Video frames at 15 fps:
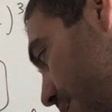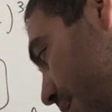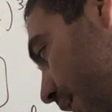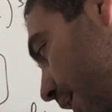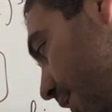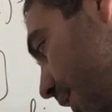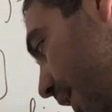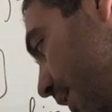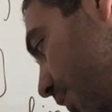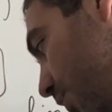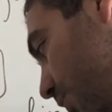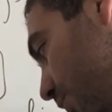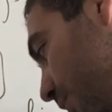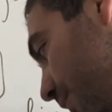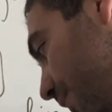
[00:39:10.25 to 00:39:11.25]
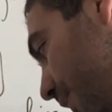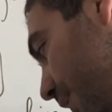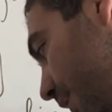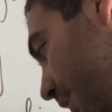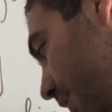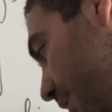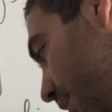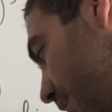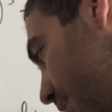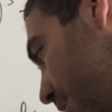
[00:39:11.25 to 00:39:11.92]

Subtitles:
as n goes to infinity.